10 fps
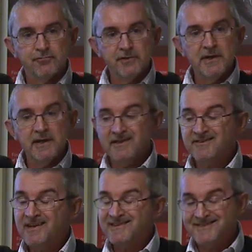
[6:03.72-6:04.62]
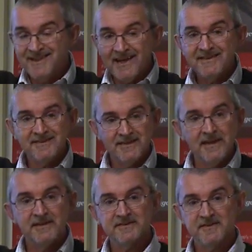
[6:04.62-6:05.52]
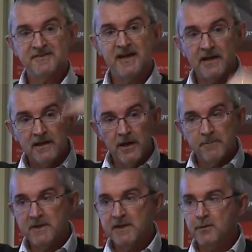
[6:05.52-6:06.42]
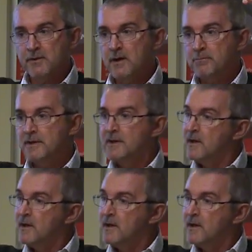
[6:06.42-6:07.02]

really, it takes days and days to set a lime kiln up,